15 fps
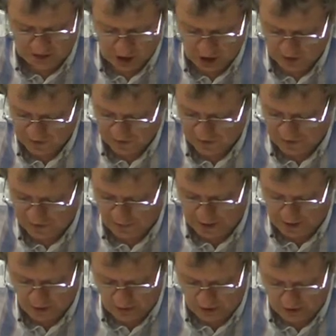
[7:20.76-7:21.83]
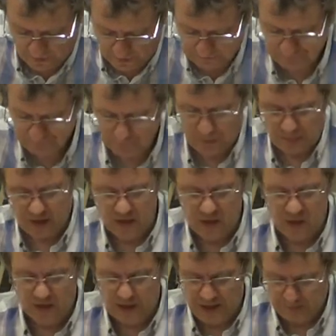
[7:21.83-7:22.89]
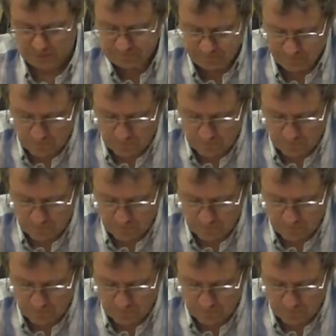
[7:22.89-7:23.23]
injustice in the background. Now,